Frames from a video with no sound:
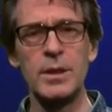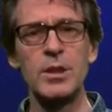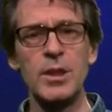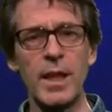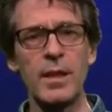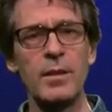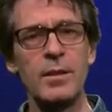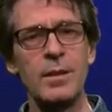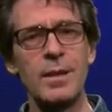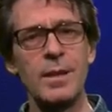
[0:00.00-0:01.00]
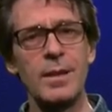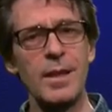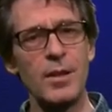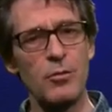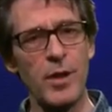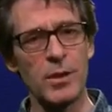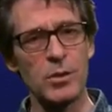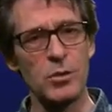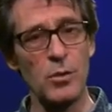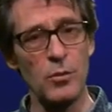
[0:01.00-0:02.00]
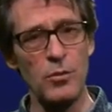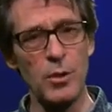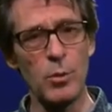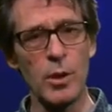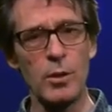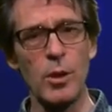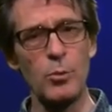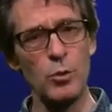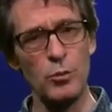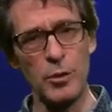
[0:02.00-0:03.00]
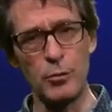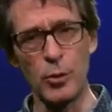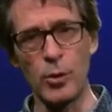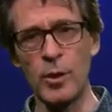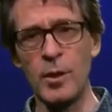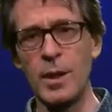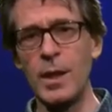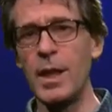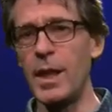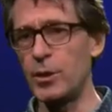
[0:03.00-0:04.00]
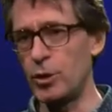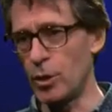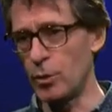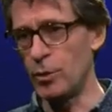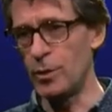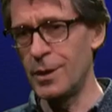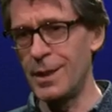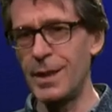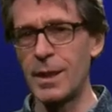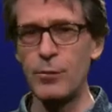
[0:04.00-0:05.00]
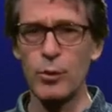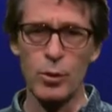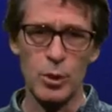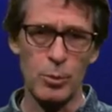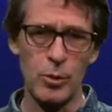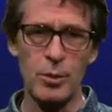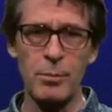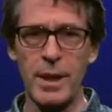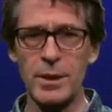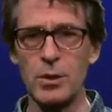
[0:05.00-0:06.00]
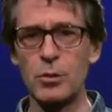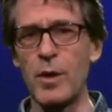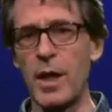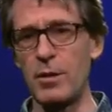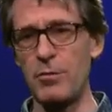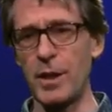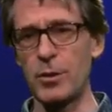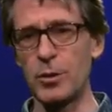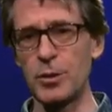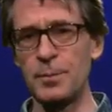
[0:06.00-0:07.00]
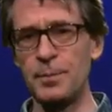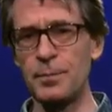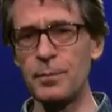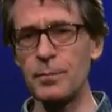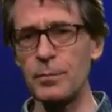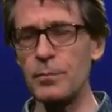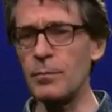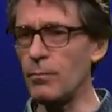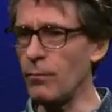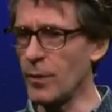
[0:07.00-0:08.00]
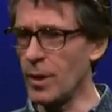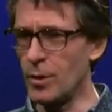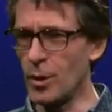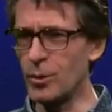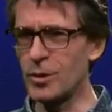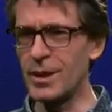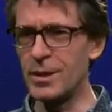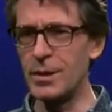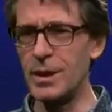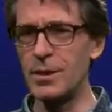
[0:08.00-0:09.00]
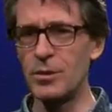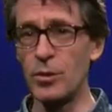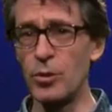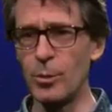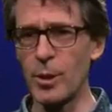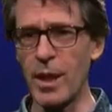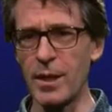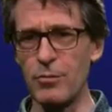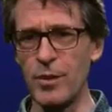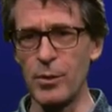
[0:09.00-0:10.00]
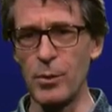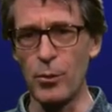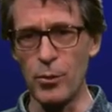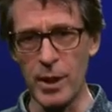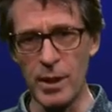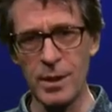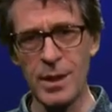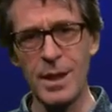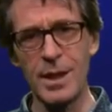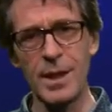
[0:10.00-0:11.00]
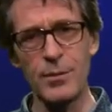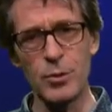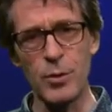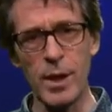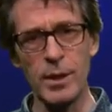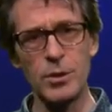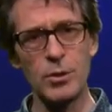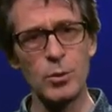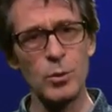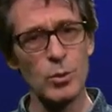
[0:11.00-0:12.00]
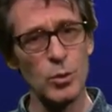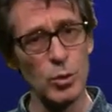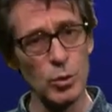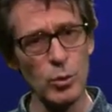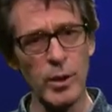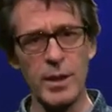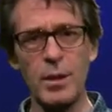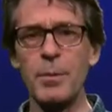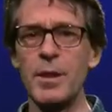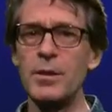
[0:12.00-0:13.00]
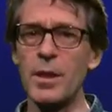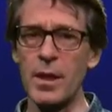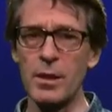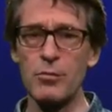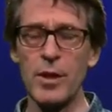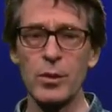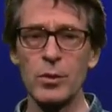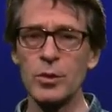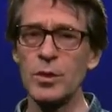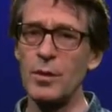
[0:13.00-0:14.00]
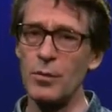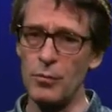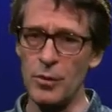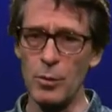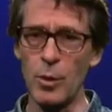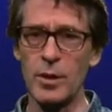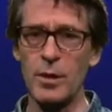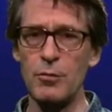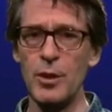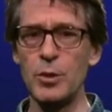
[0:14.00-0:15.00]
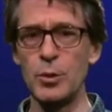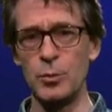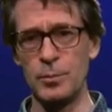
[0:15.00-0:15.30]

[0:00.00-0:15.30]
check that the vectors v1 up to v4, as shown, give a corresponding basis of eigenvectors. Note that indeed the double eigenvalue 3 gives rise to two independent eigenvectors v1 and v2.